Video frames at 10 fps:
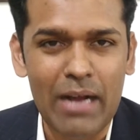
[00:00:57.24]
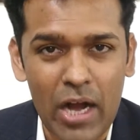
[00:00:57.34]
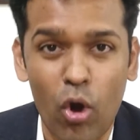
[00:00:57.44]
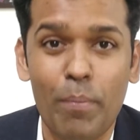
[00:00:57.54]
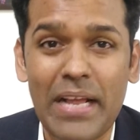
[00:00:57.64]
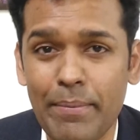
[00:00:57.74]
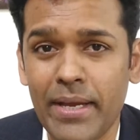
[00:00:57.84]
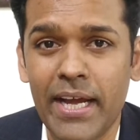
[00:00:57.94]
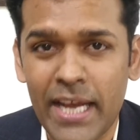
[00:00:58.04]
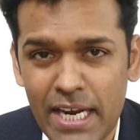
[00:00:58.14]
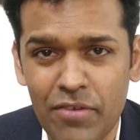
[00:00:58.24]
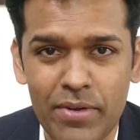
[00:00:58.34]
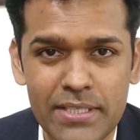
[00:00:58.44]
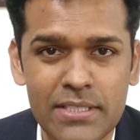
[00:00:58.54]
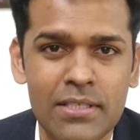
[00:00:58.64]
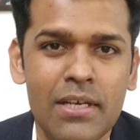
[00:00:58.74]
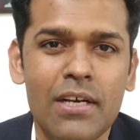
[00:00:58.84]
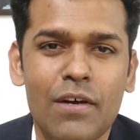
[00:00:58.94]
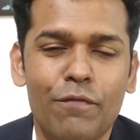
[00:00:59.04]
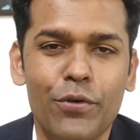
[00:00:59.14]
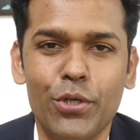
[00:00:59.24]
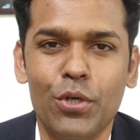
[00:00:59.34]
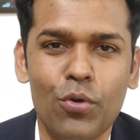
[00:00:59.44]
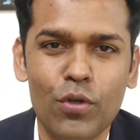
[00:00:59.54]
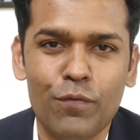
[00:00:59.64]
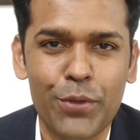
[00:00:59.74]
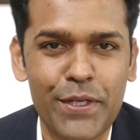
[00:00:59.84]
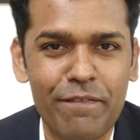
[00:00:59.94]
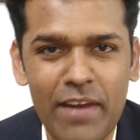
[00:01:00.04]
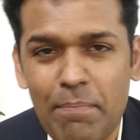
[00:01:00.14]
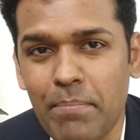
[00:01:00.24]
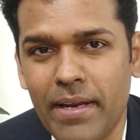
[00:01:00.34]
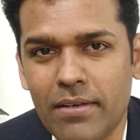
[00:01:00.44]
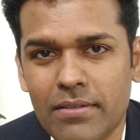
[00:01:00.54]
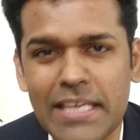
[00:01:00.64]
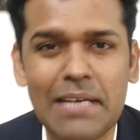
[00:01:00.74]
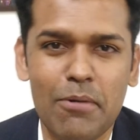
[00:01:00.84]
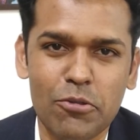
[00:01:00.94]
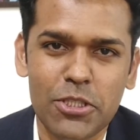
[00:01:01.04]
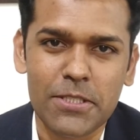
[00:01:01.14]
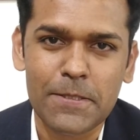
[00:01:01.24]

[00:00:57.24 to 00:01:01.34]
or becoming a hindrance for your growth, for your development. Think about it.